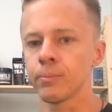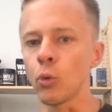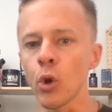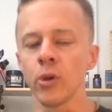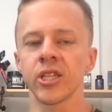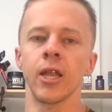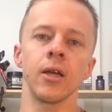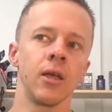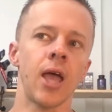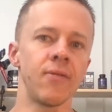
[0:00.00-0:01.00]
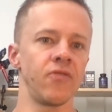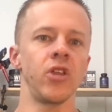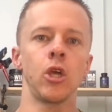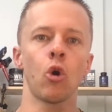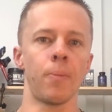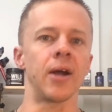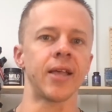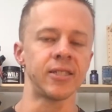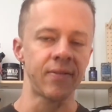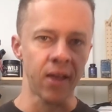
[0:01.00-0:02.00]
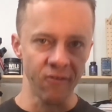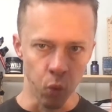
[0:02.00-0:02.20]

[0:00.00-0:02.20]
we always every video or podcast have to have